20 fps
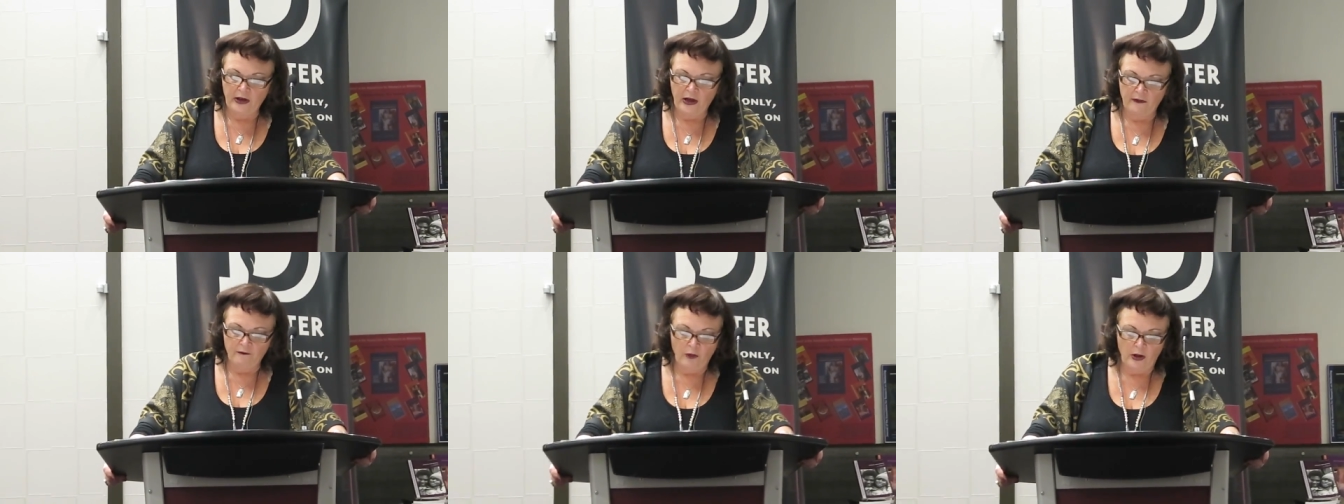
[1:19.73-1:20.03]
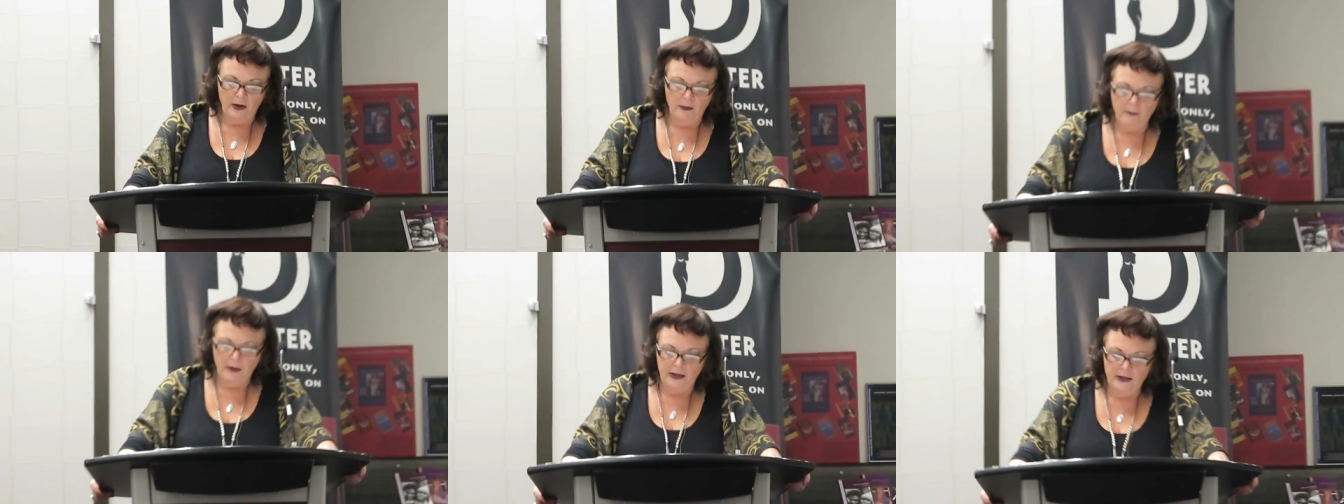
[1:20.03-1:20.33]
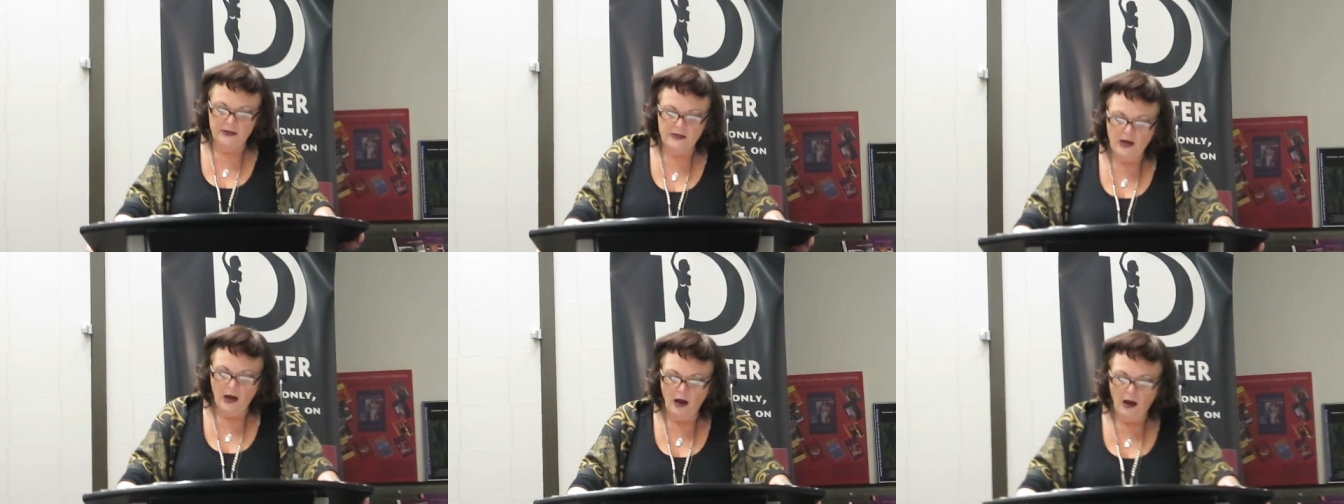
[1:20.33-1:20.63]
and I've read it
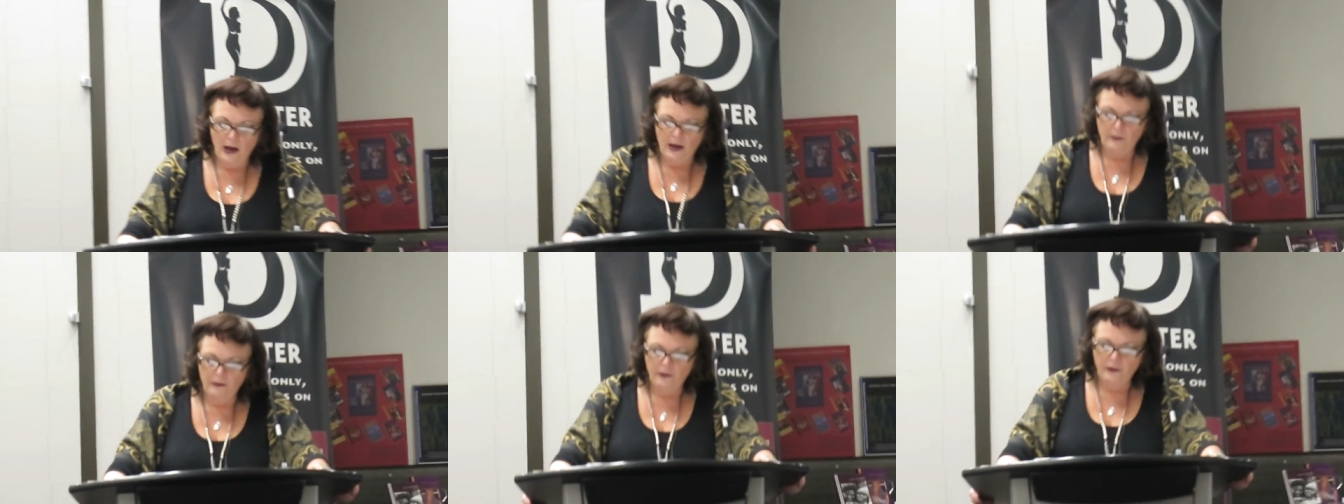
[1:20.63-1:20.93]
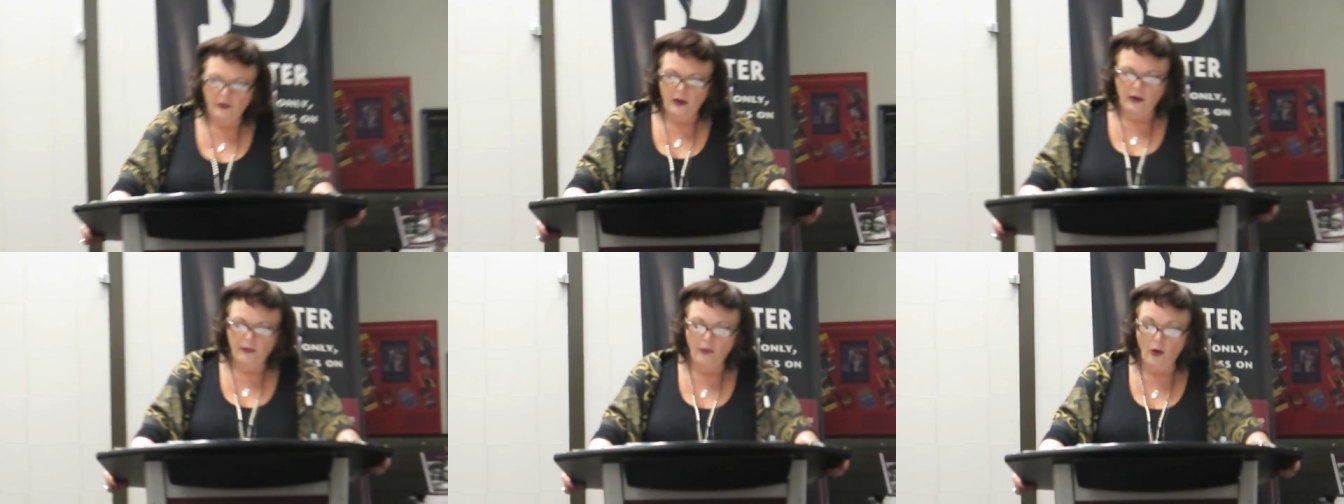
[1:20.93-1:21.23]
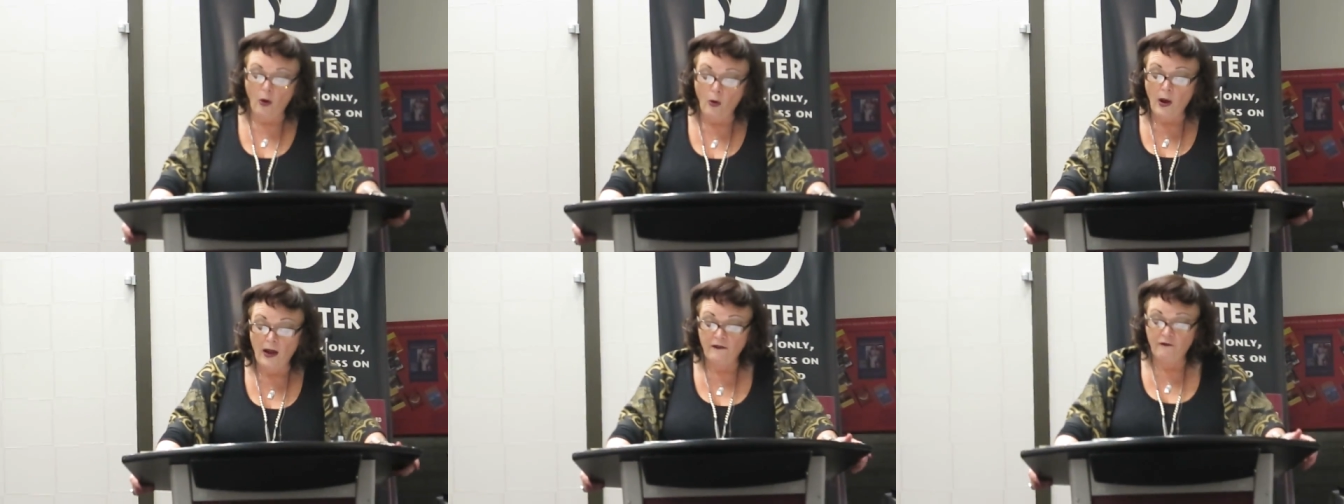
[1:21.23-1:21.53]
many times, and
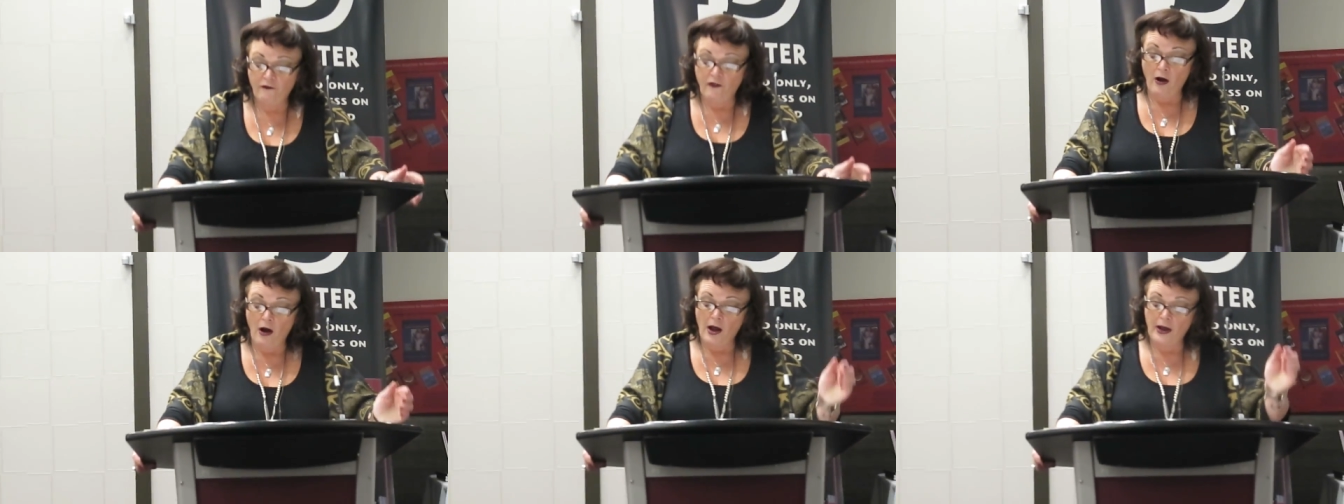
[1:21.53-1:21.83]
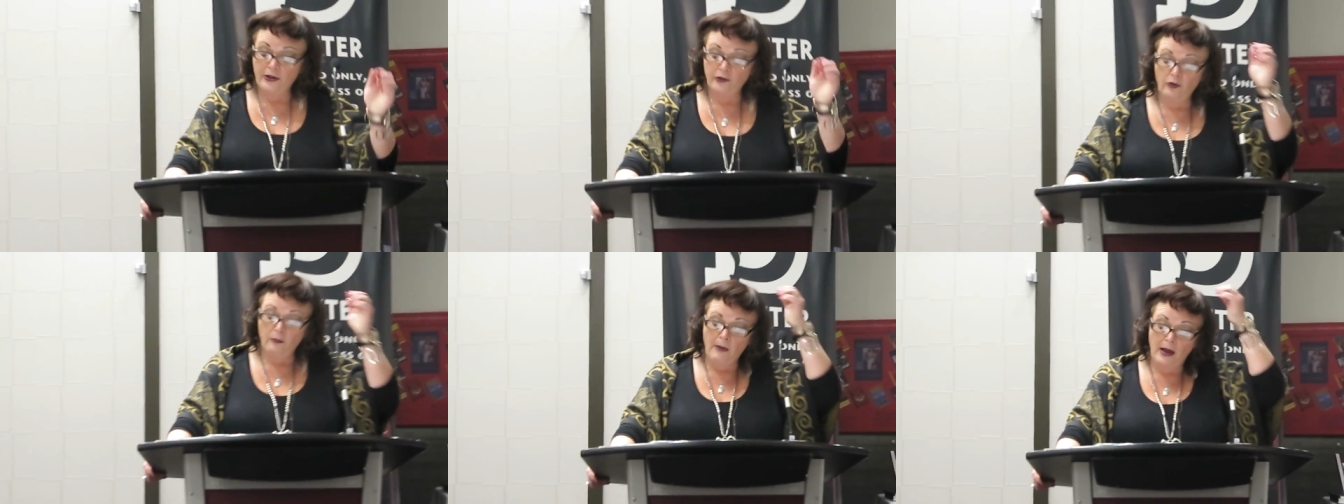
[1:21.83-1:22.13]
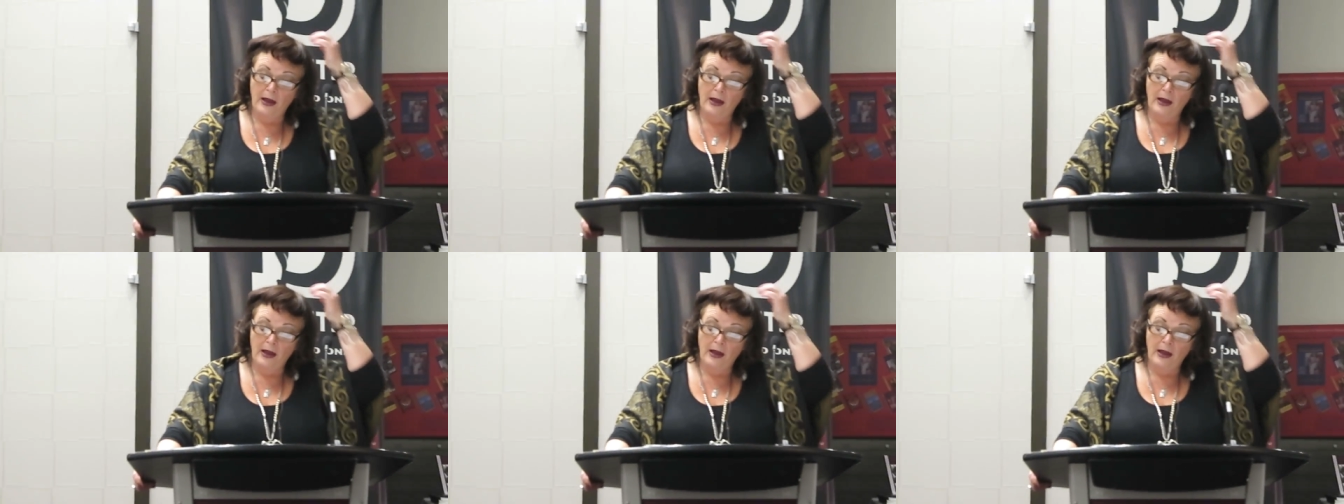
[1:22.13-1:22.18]
though I find